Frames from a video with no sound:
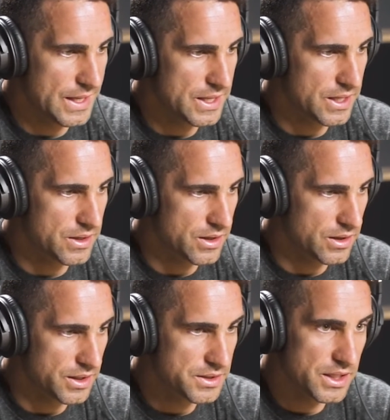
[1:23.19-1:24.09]
And then
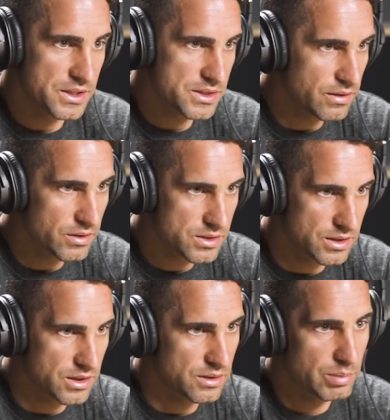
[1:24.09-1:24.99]
like Denny
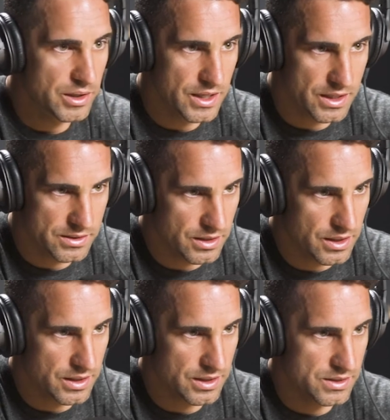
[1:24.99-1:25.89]
Stevenson and Buddy
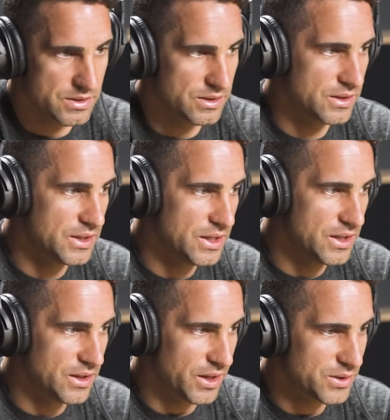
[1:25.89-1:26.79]
Antonez and,
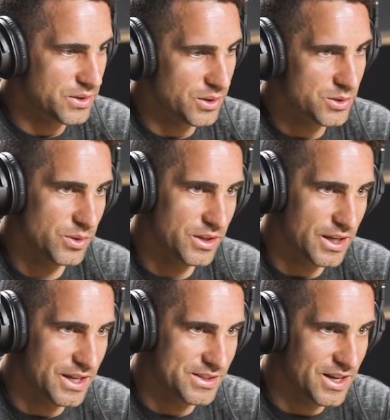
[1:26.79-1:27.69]
like, those were
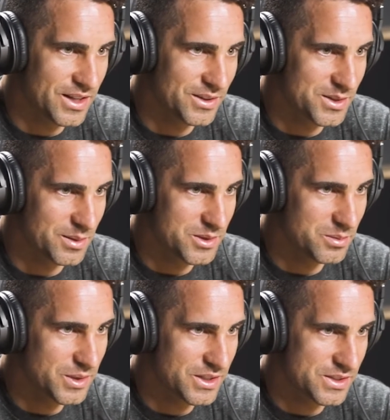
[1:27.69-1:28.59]
the guys that I looked up
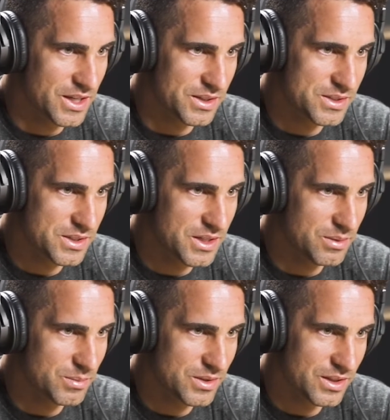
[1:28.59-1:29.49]
to because that seemed...